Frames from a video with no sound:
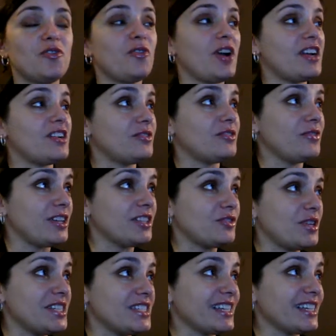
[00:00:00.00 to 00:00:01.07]

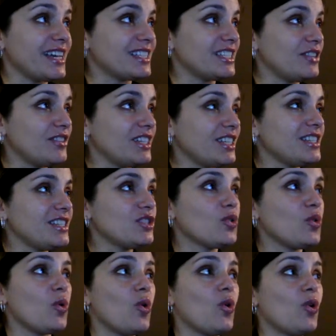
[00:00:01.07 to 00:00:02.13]
fundraising activities
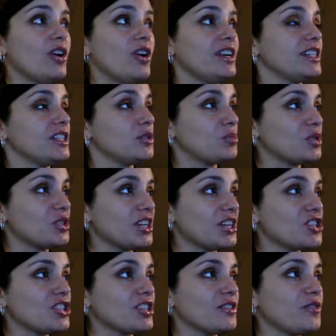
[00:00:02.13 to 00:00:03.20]
or in the
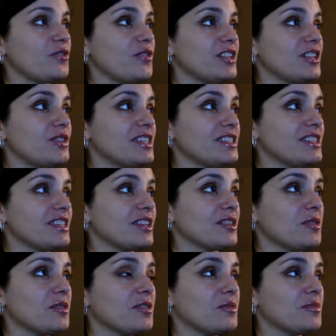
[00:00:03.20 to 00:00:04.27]
production of fundraising